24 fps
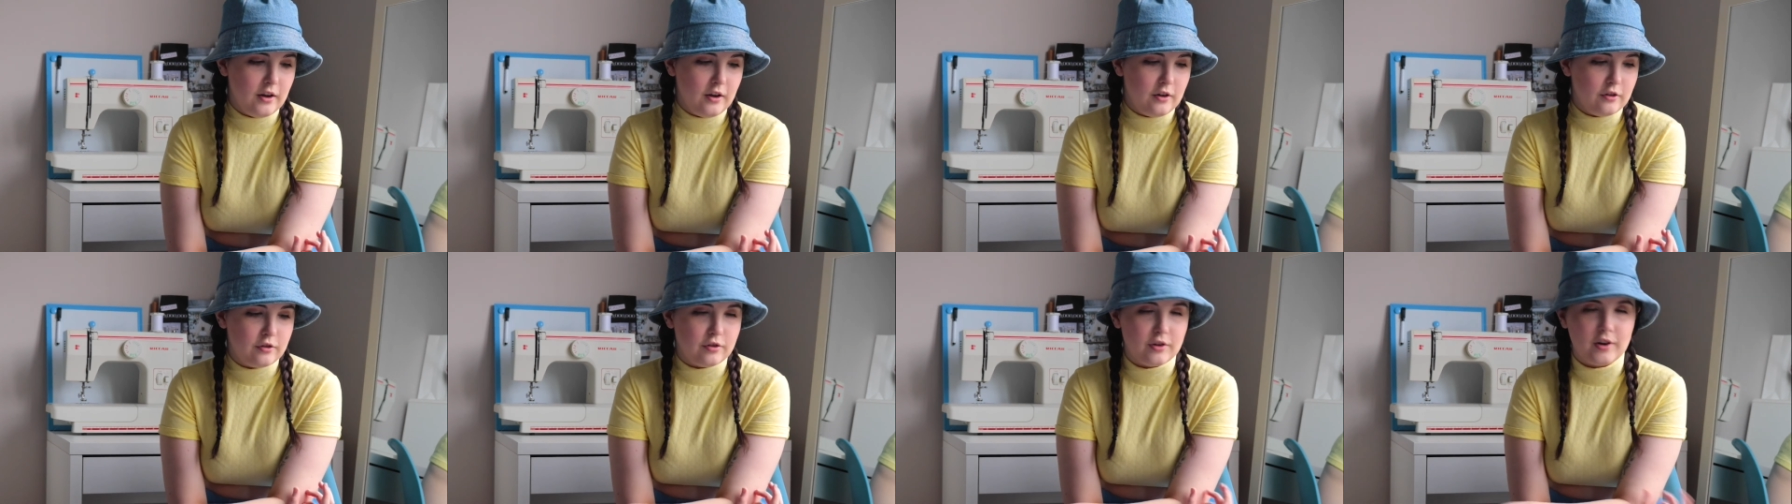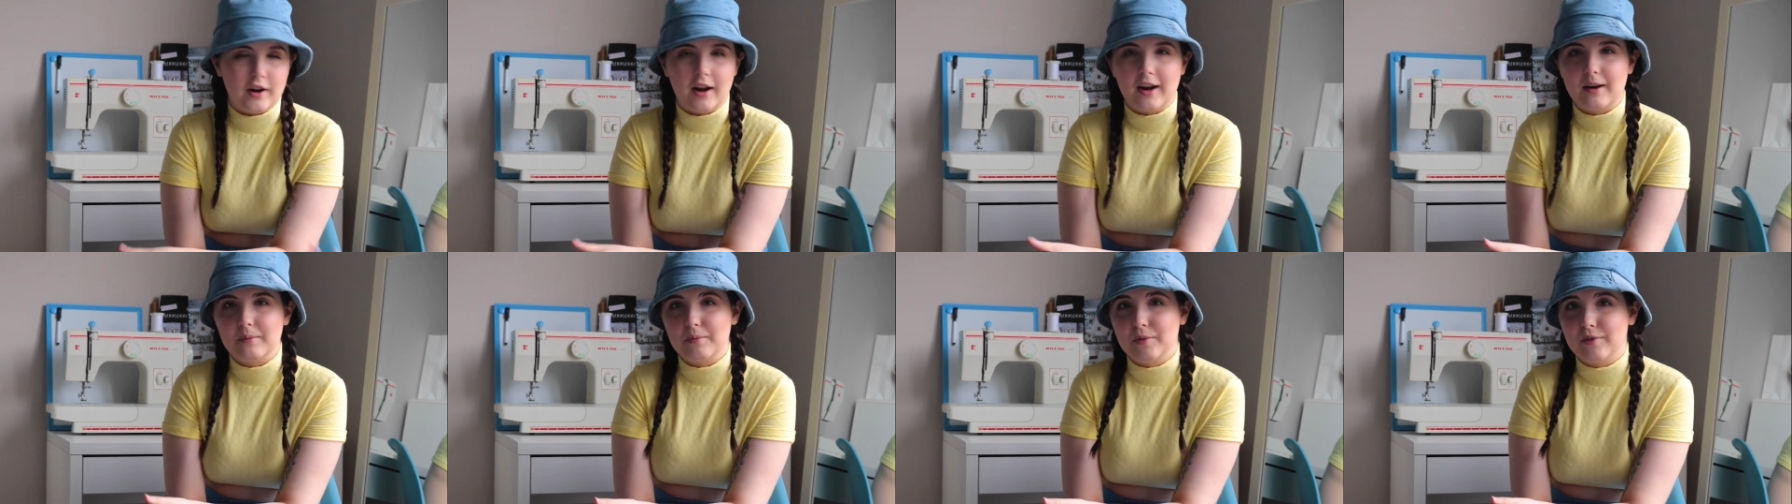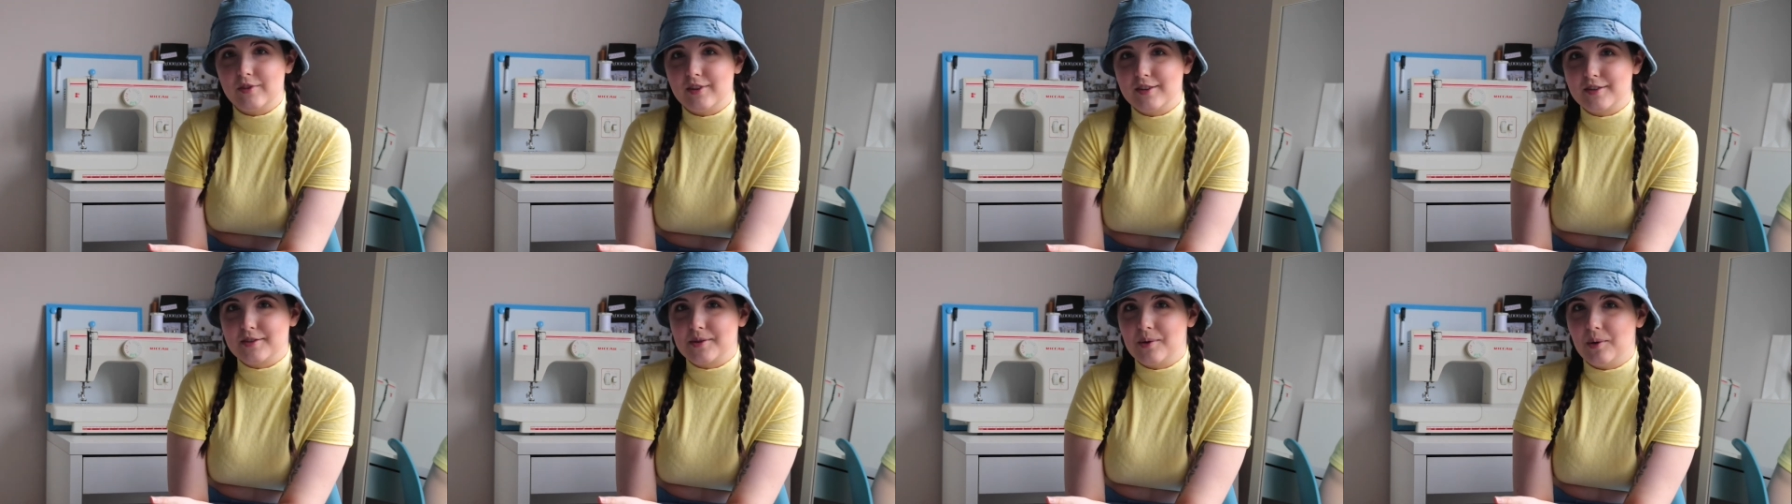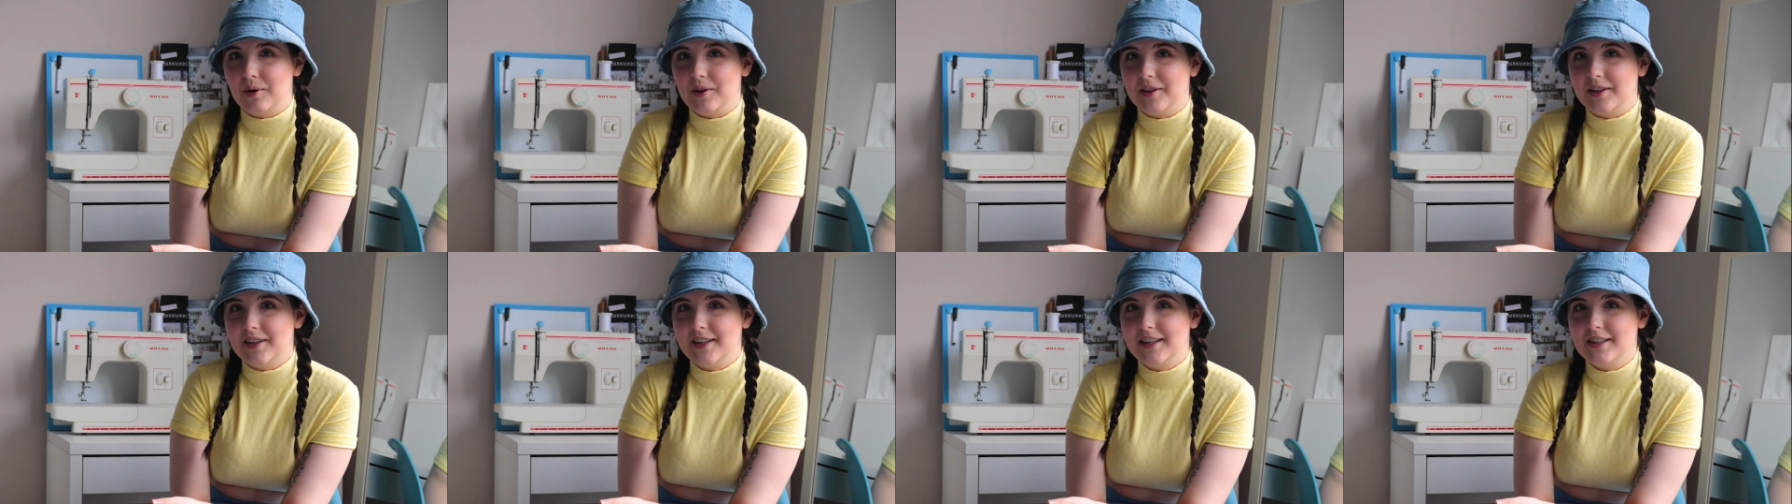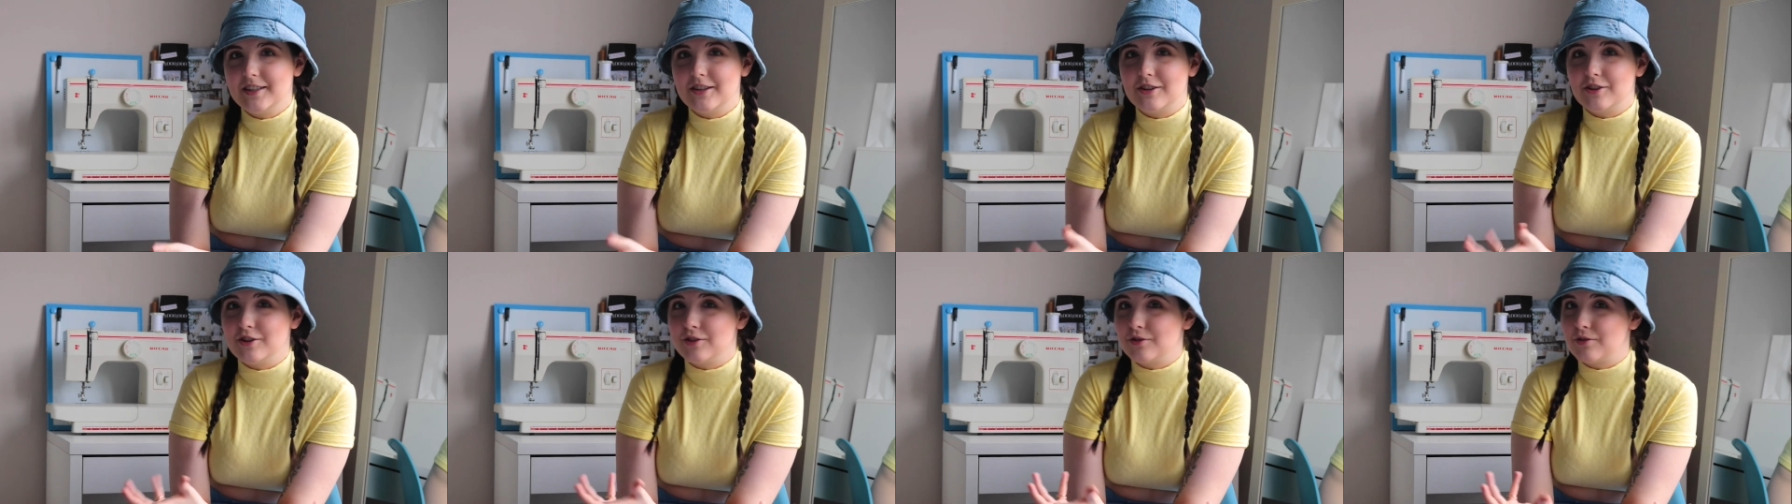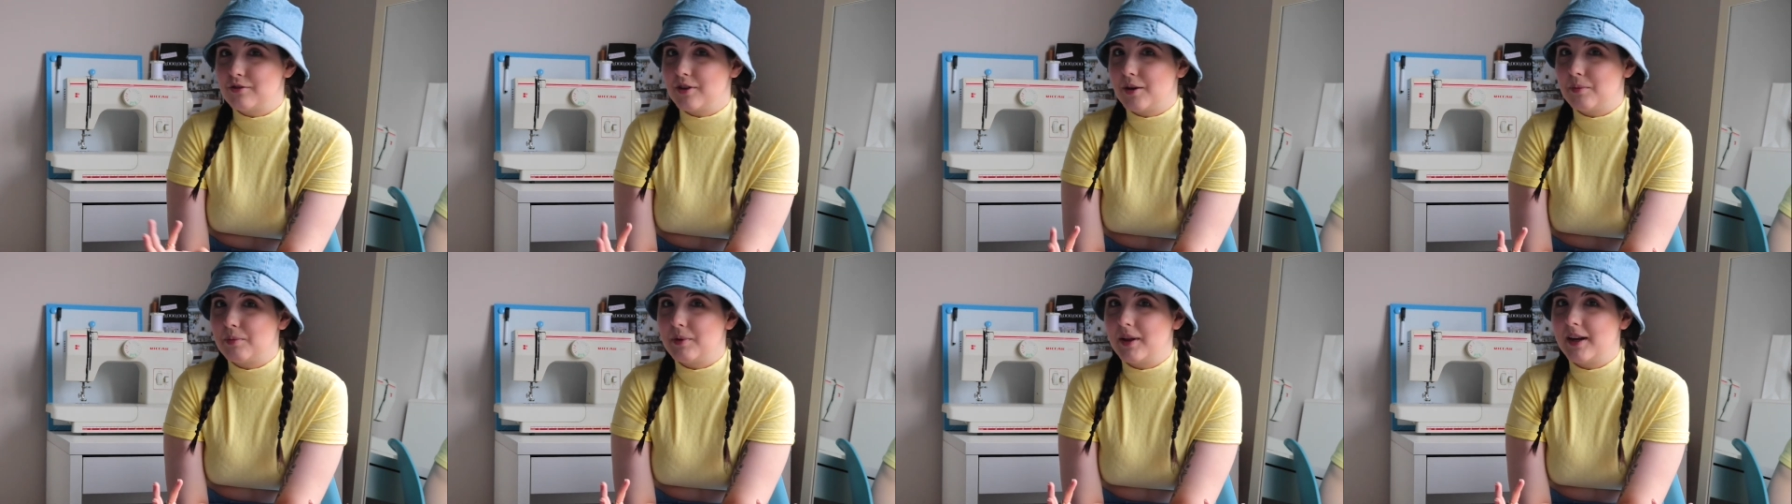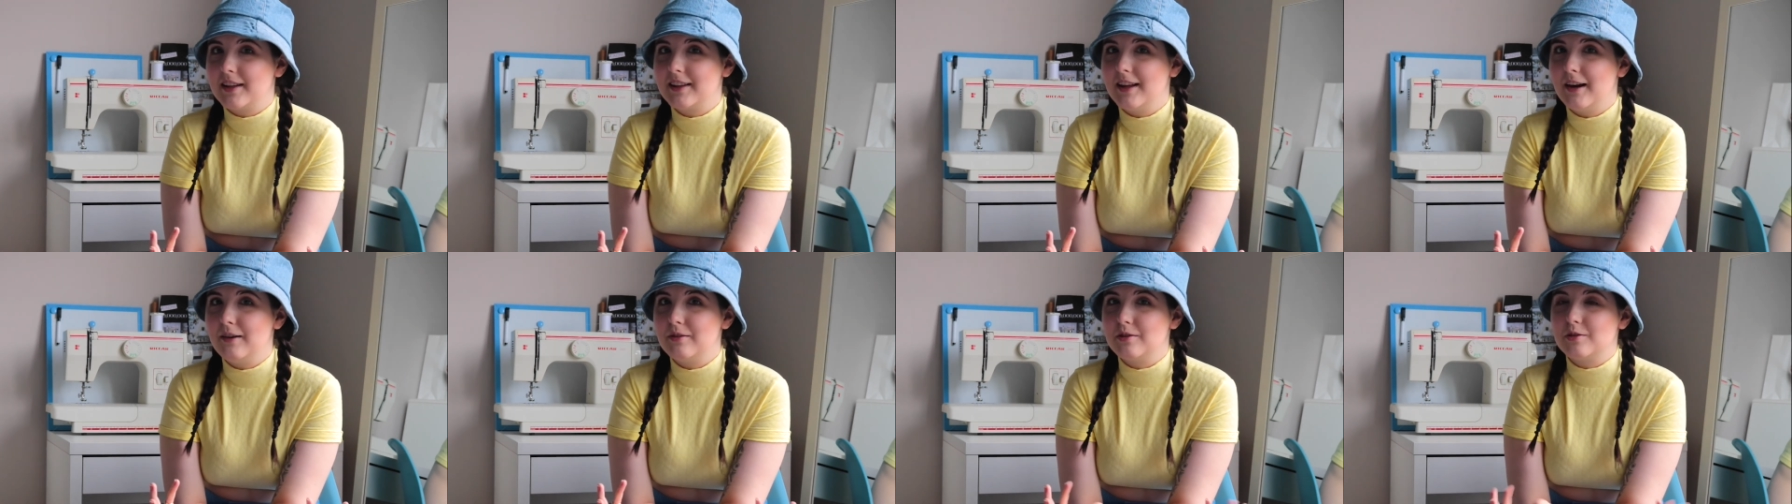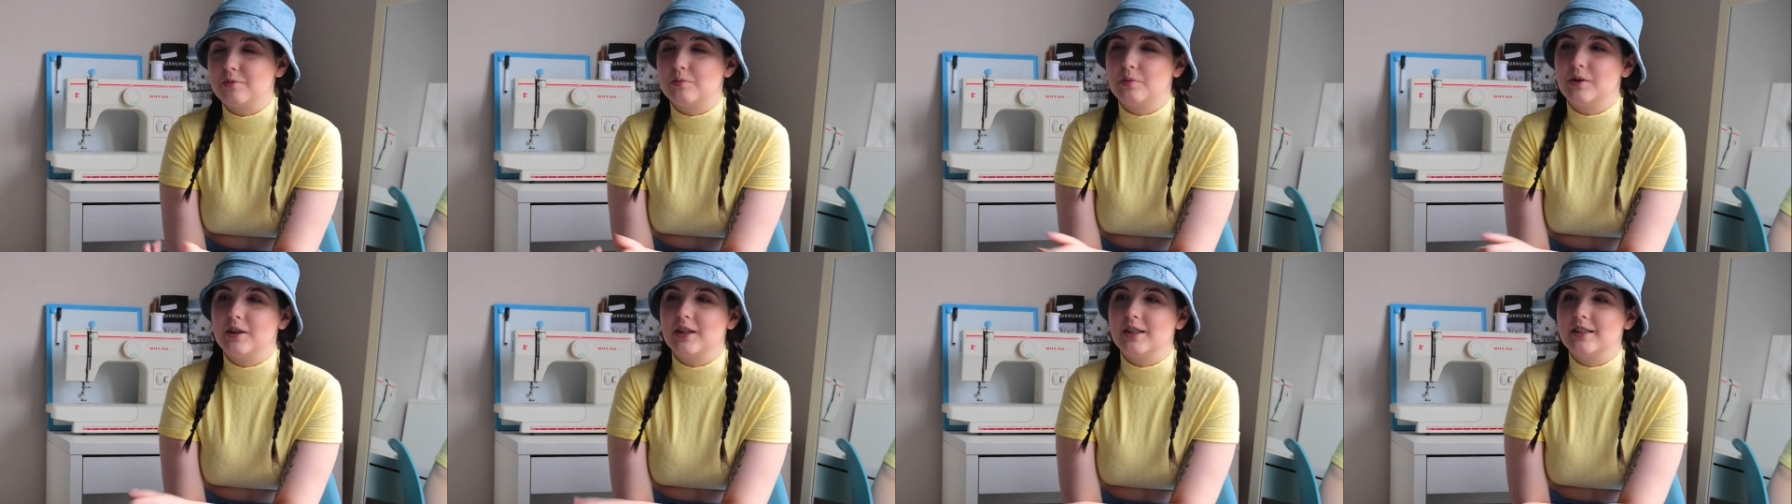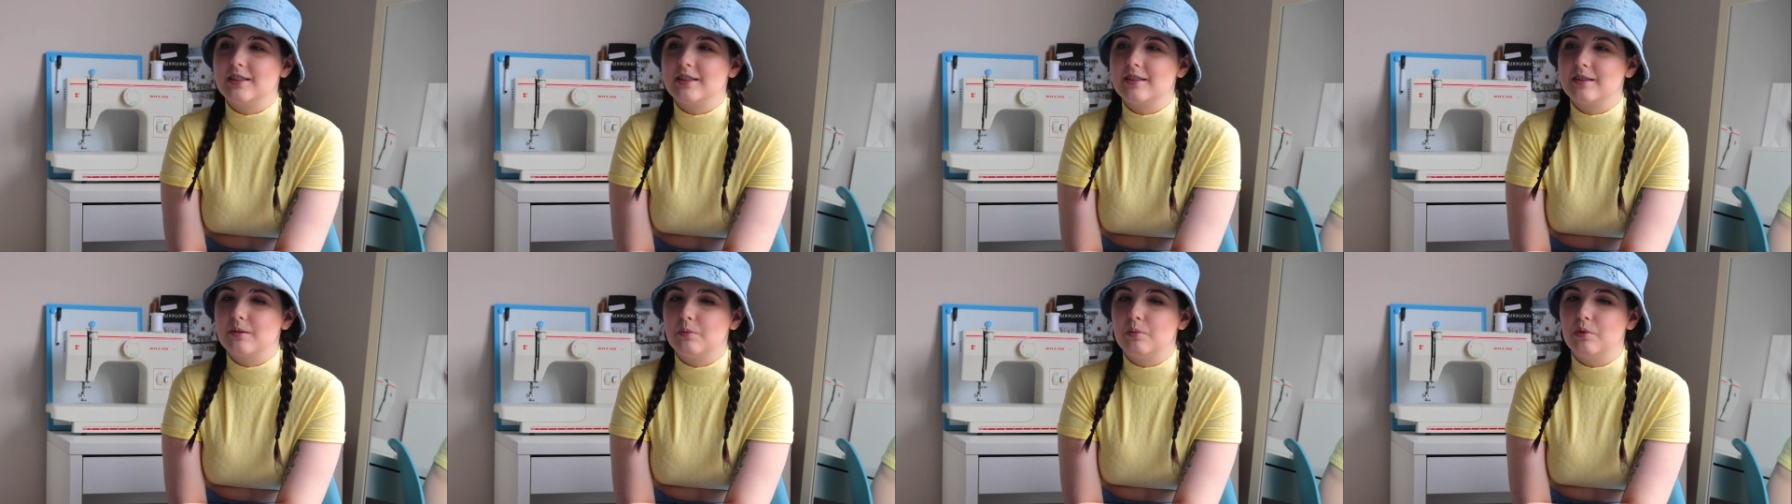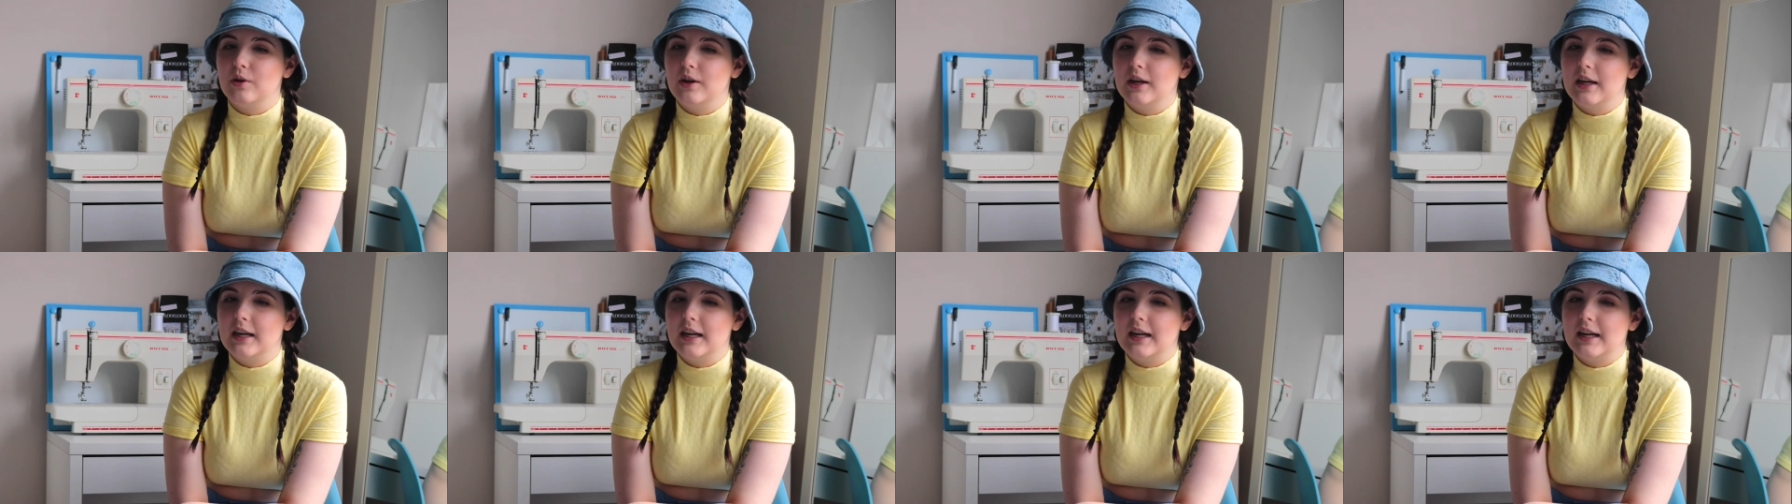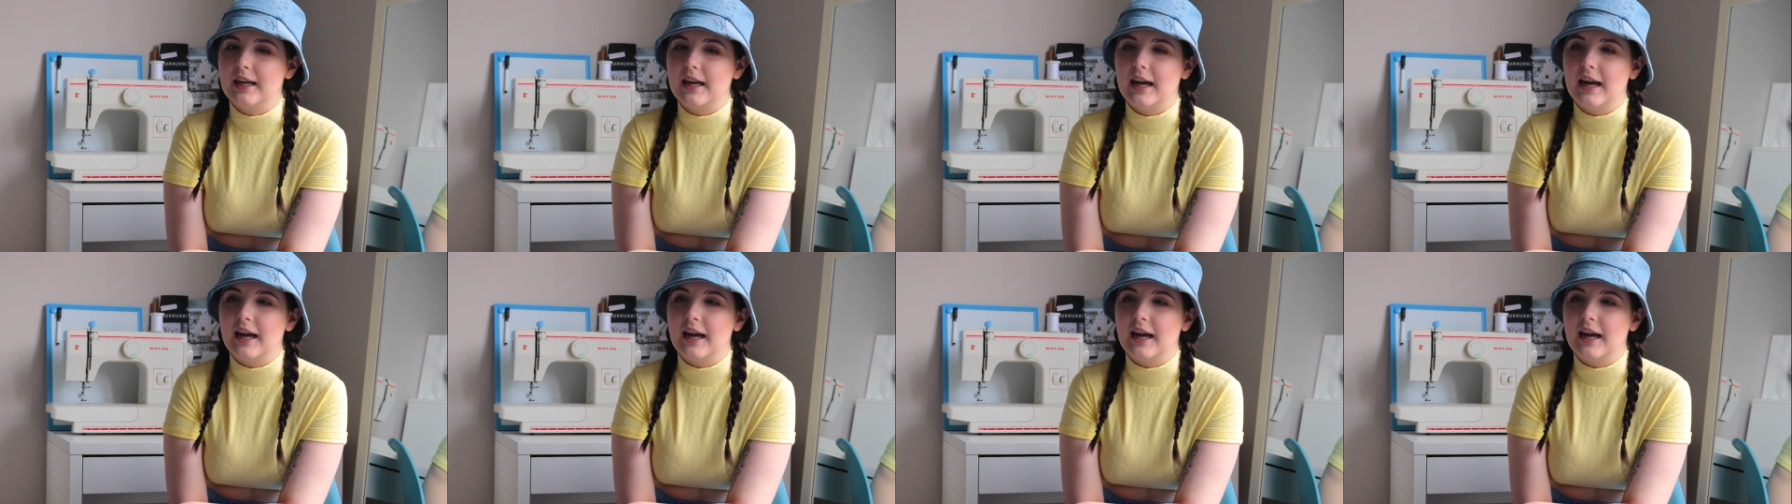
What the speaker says: for an item of this quality to just rip like that was pretty disappointing,